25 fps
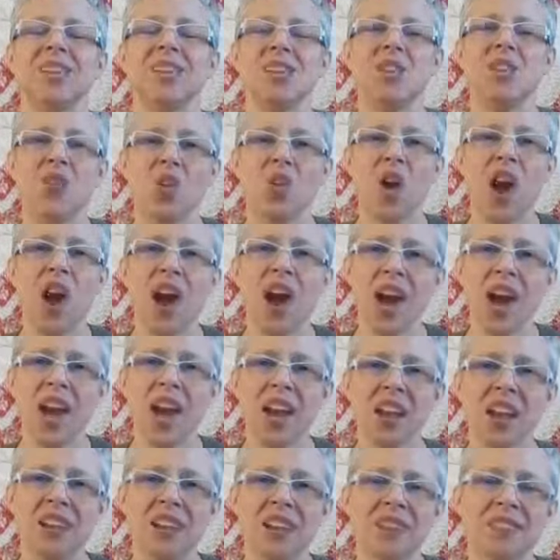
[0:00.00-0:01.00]
and
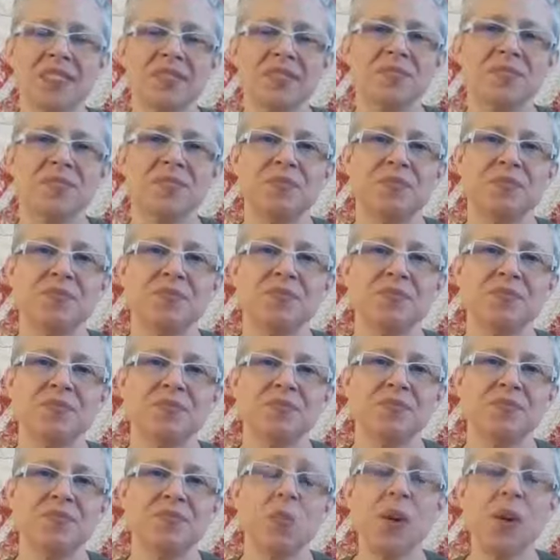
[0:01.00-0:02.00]
cry
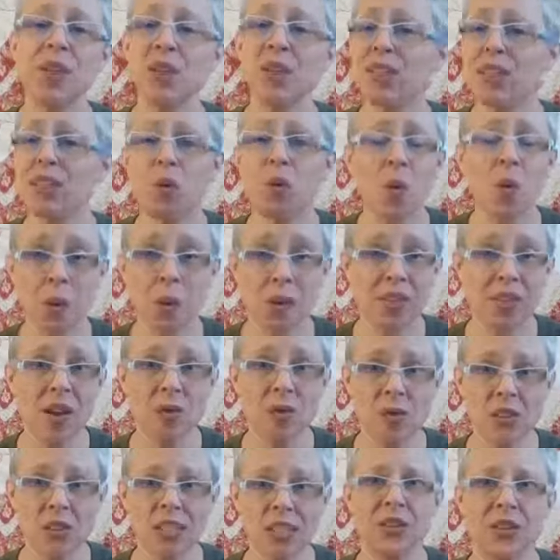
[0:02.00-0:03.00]
with or
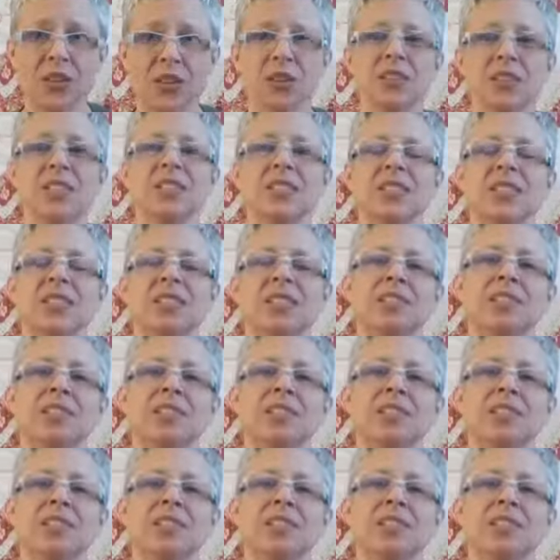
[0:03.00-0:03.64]
without tears,